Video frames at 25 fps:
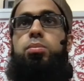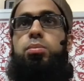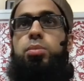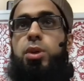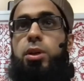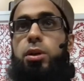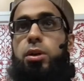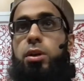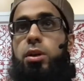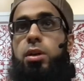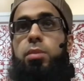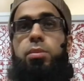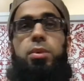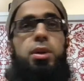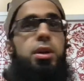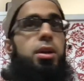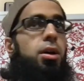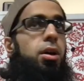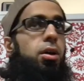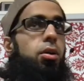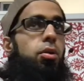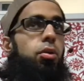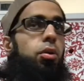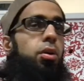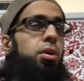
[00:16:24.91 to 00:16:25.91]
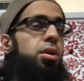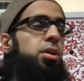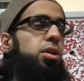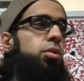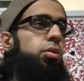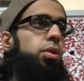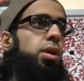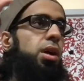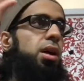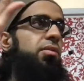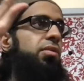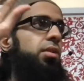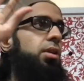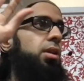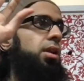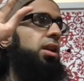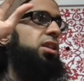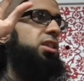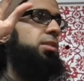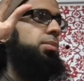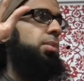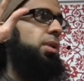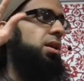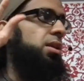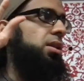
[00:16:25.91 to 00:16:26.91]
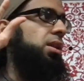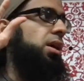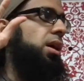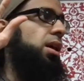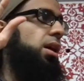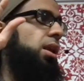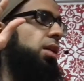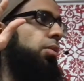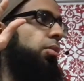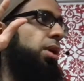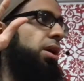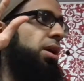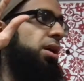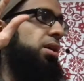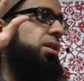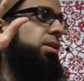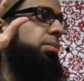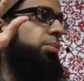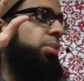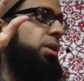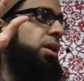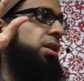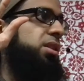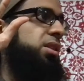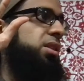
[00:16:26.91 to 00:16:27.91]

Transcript: They're going to be according to wherever Allah subhanahu wa ta'ala wanted to place